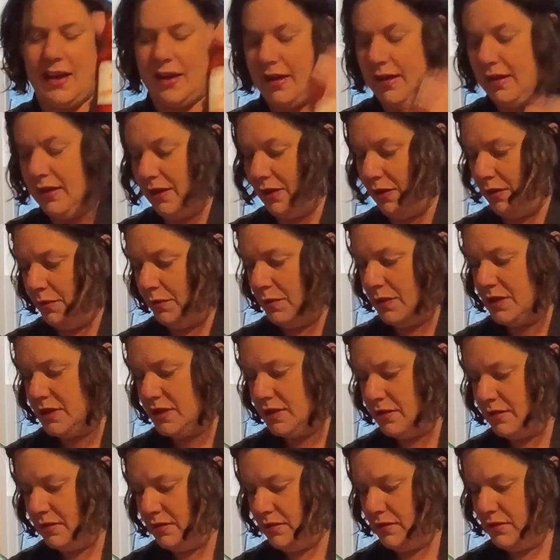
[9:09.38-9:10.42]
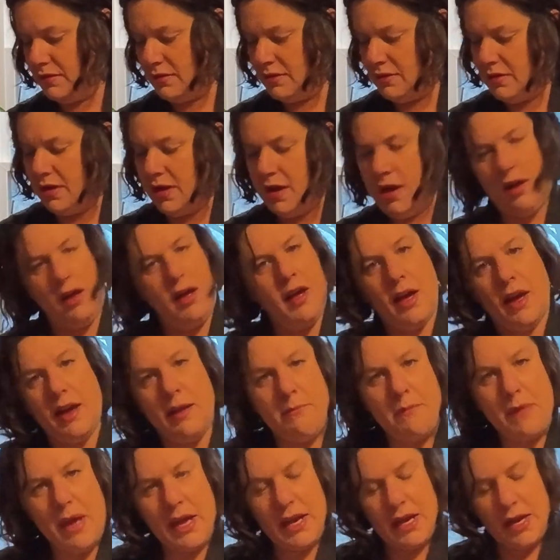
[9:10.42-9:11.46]
color, which I ain't
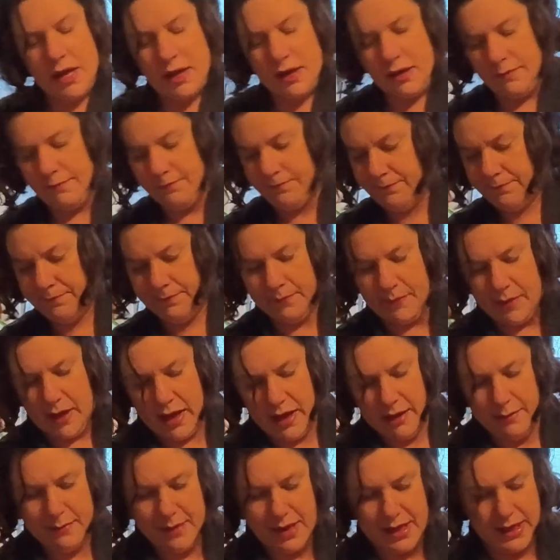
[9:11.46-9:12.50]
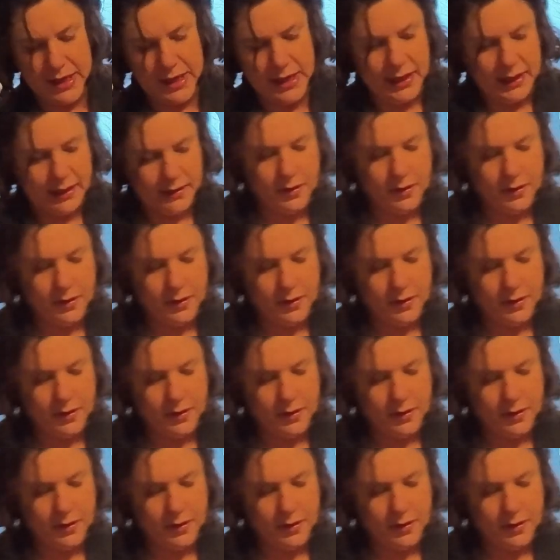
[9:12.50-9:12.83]
mad at it. I ain't mad at it.